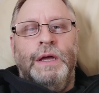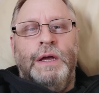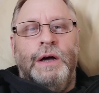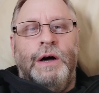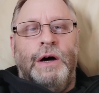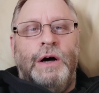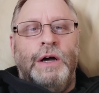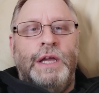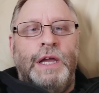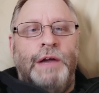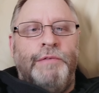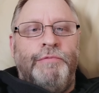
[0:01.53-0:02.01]

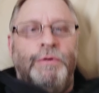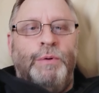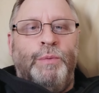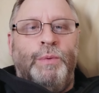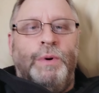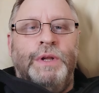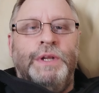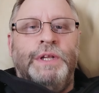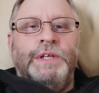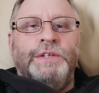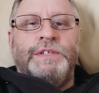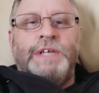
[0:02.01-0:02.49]
Hi
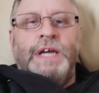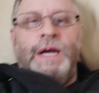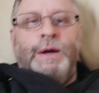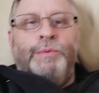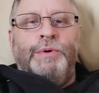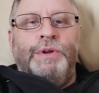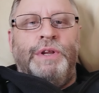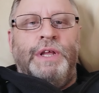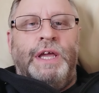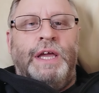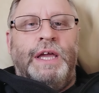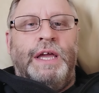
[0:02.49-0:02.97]
everyone, it's
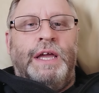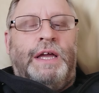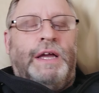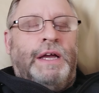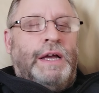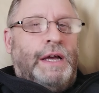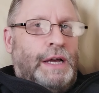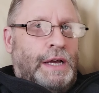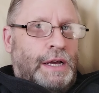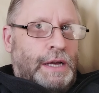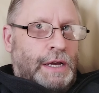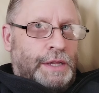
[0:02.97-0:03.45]
Howard here.
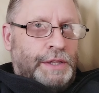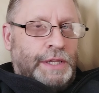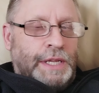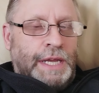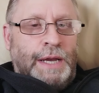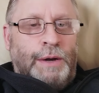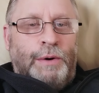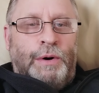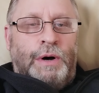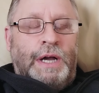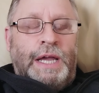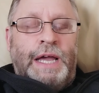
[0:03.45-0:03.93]
Uh,
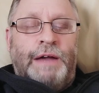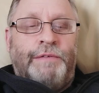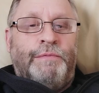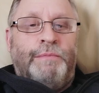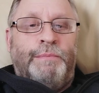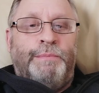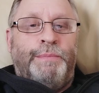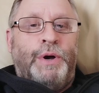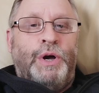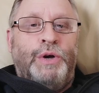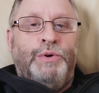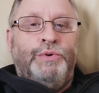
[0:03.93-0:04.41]
now I
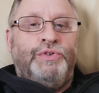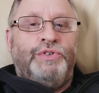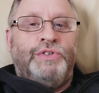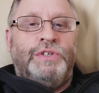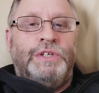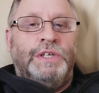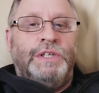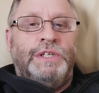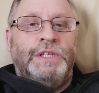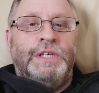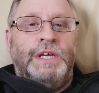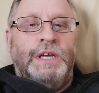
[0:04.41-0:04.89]
haven't
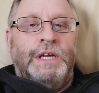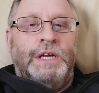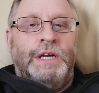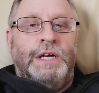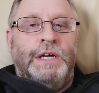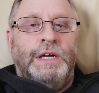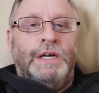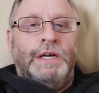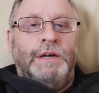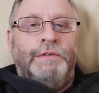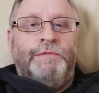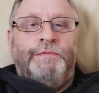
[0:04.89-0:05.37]
posted
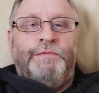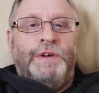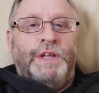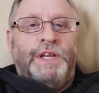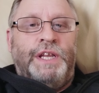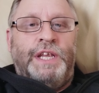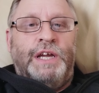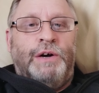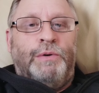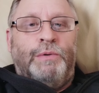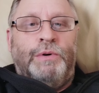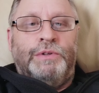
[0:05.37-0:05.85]
uh, a
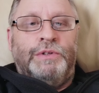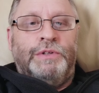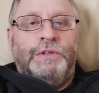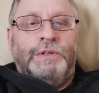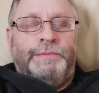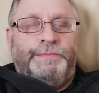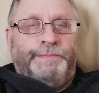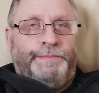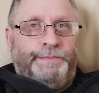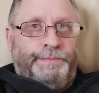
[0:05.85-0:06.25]
video on